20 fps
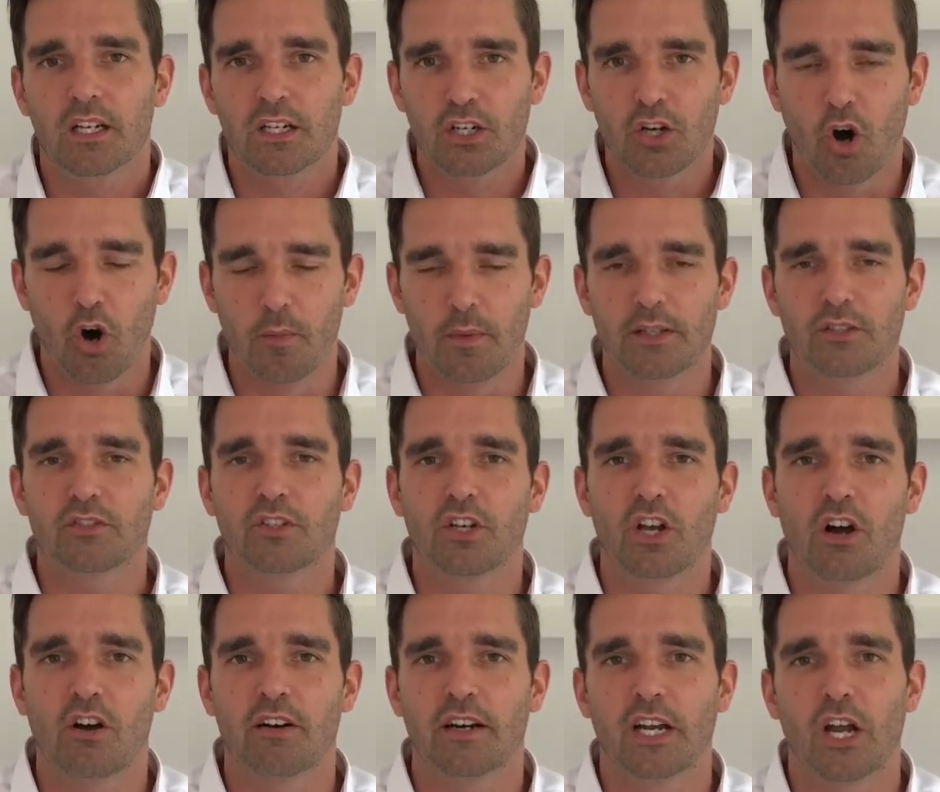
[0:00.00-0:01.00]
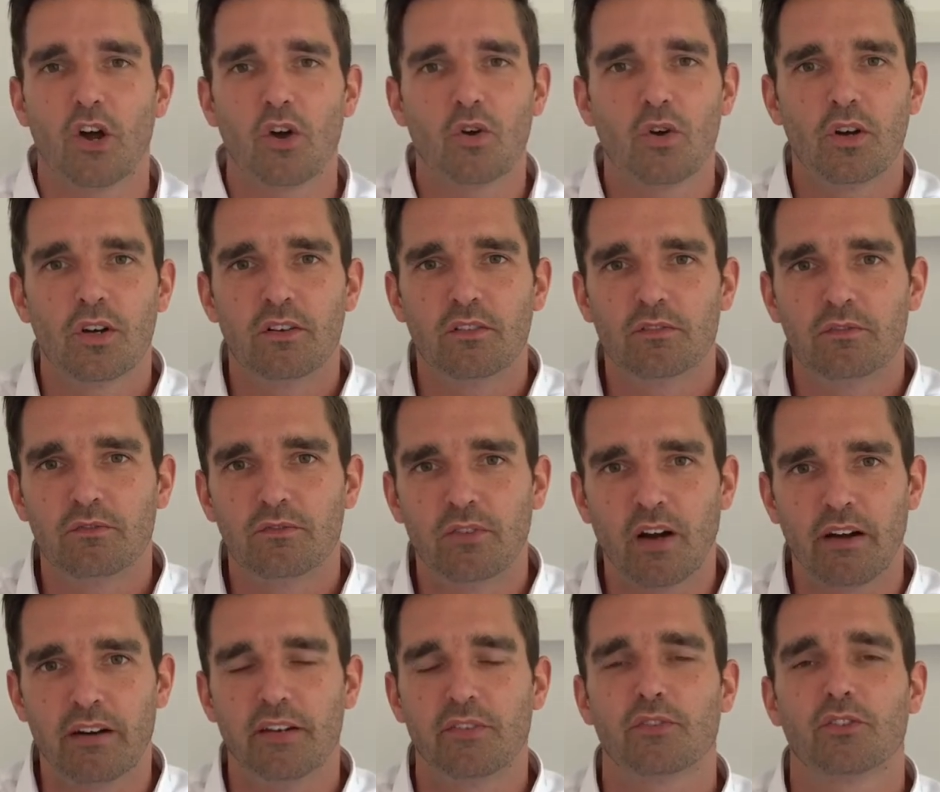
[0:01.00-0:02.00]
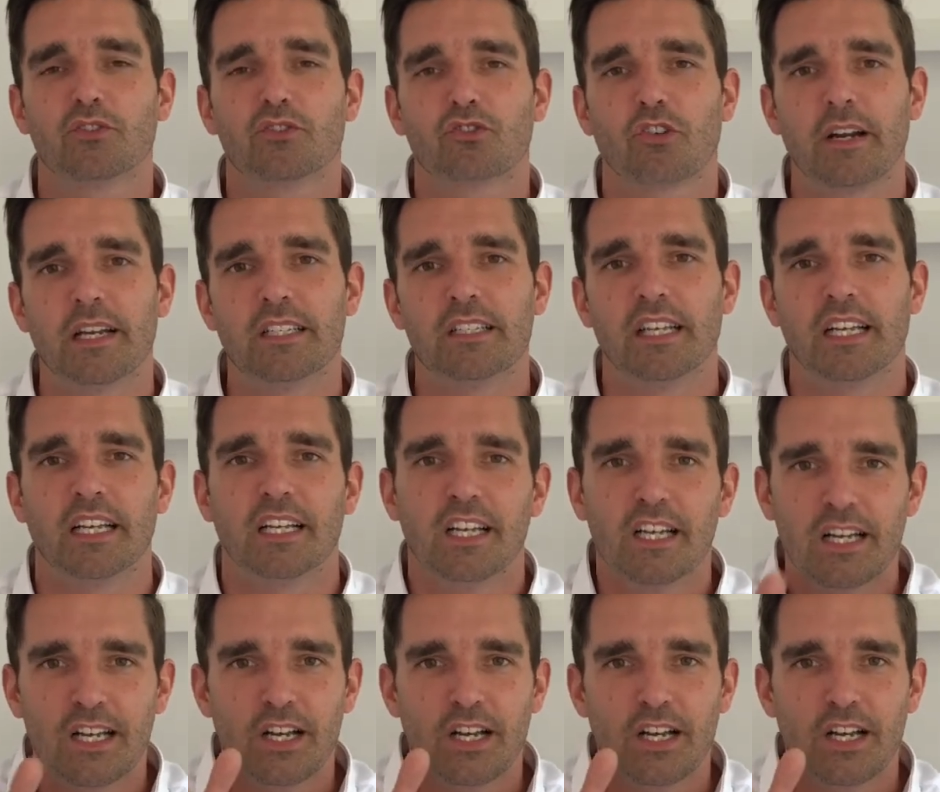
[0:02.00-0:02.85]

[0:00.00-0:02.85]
Common scenario, very frustrating.